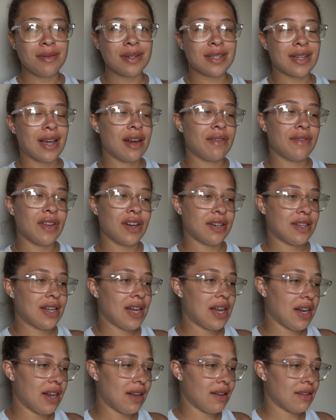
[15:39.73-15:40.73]
was kind of
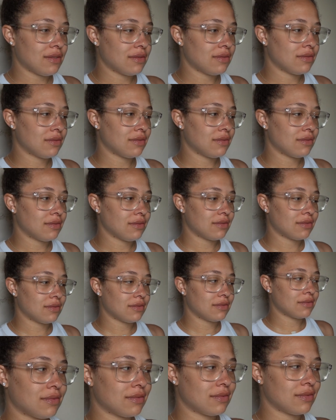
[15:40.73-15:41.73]
entertaining.
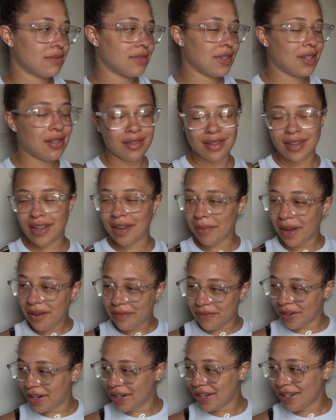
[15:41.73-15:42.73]
Am I
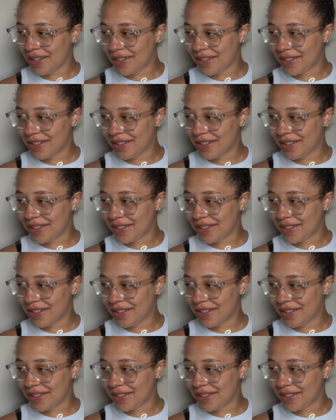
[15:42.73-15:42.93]
funny?